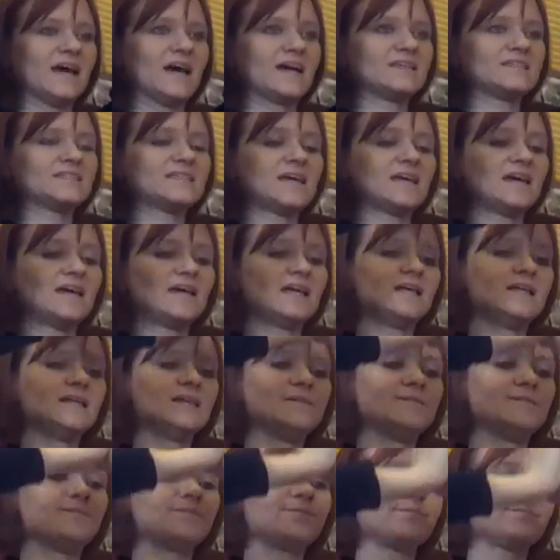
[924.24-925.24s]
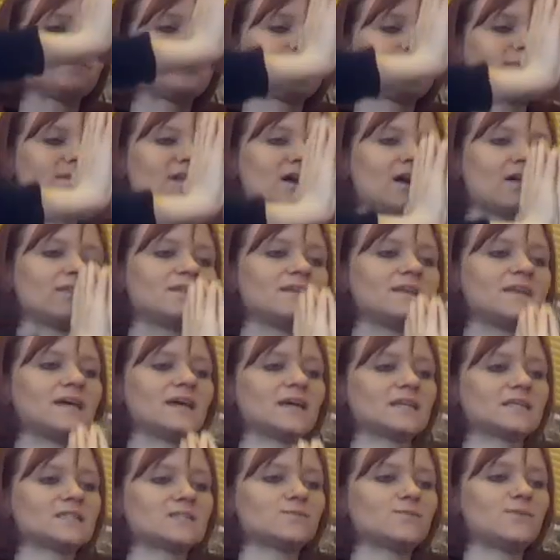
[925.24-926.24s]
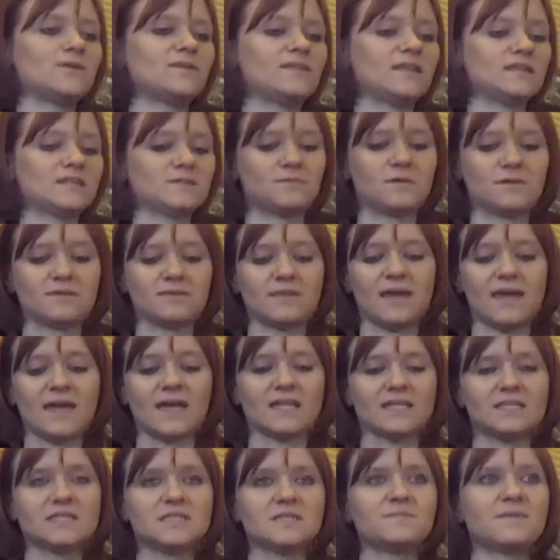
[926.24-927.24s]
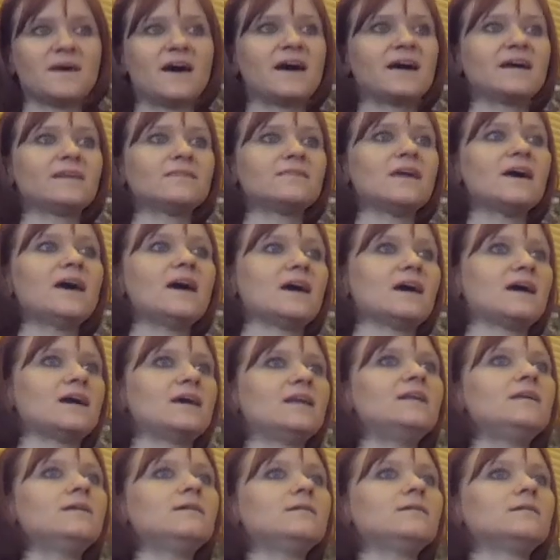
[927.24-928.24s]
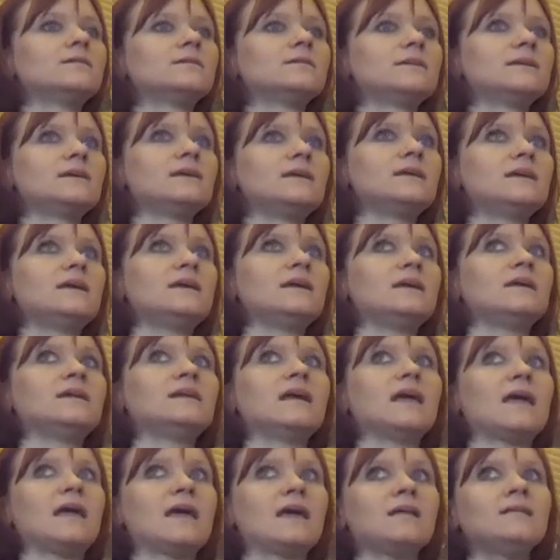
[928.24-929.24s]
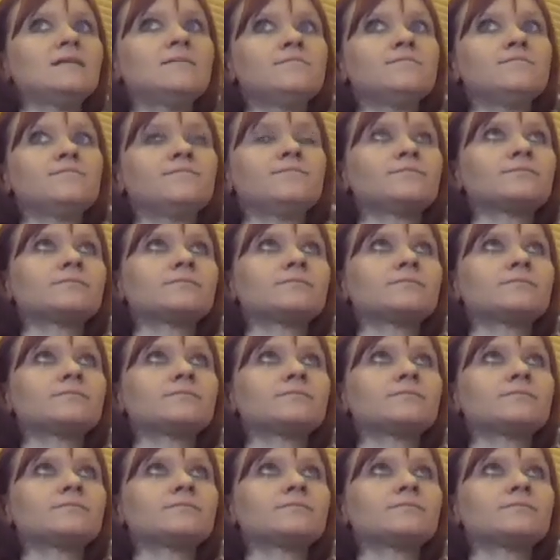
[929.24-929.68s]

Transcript: exhale. On the next one, let's bring the hands behind the head. Inhale.